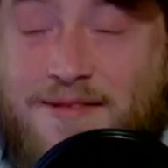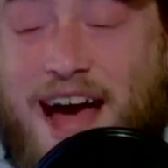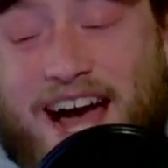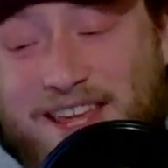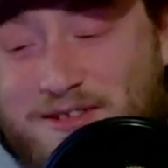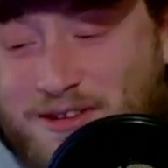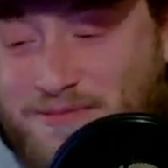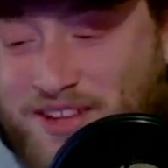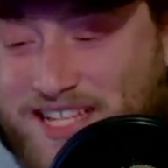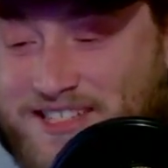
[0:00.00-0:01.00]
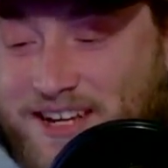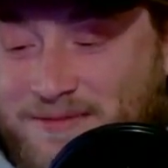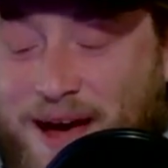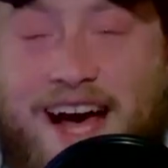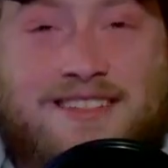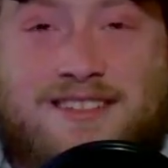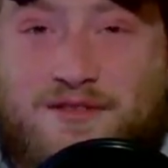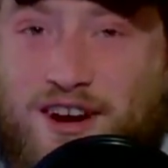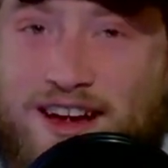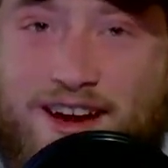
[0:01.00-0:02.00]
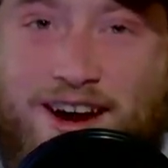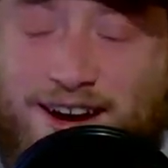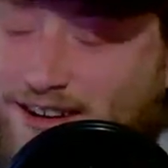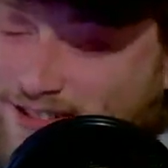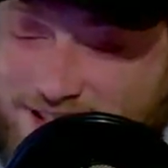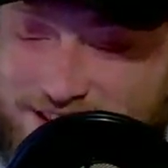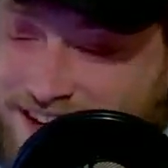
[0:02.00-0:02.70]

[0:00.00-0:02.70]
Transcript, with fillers: How do you complete six passes for eight yards?